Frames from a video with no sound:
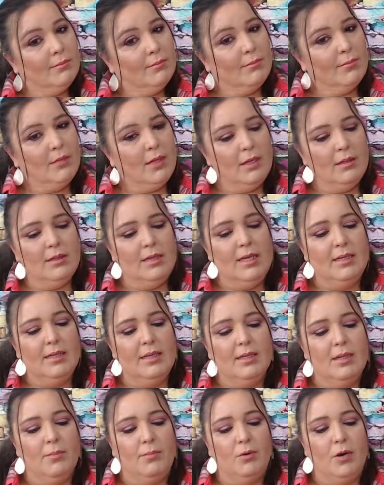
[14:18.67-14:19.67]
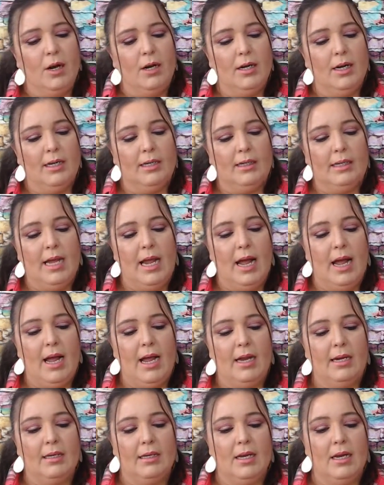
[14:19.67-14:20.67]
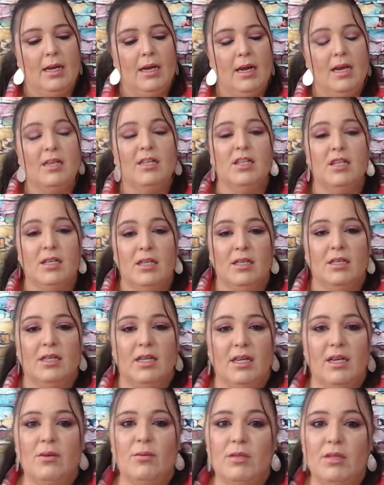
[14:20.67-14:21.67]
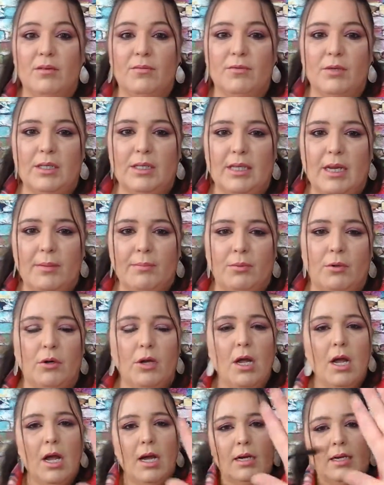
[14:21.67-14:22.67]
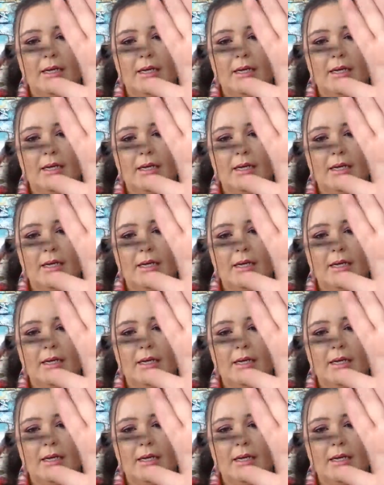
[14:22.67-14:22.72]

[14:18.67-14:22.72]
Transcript: this is a product that, it's a good thing it was a free sample, because